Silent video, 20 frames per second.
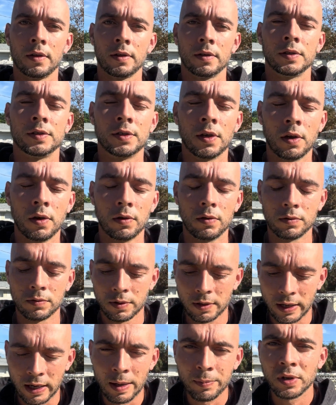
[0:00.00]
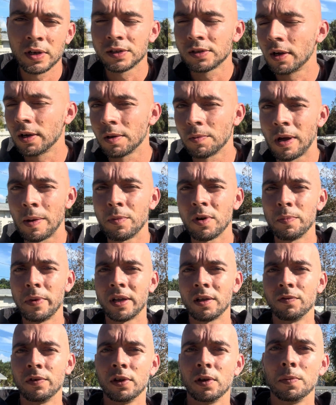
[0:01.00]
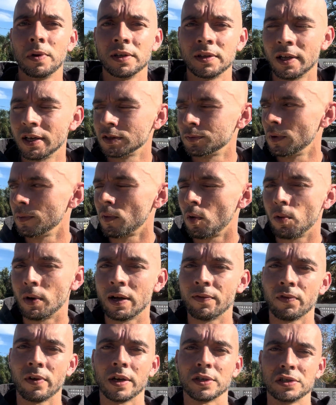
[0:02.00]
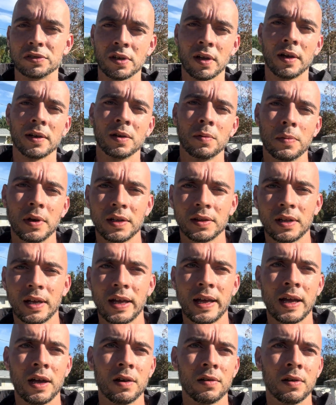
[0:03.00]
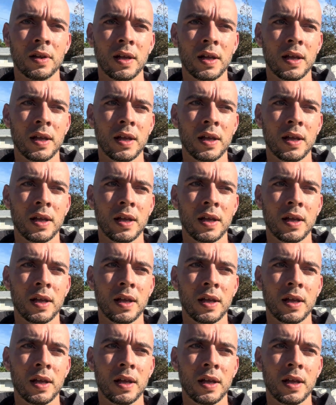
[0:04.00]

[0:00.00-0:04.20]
So, and I'm gonna make a video about that because me and my wife are actually talking about that, how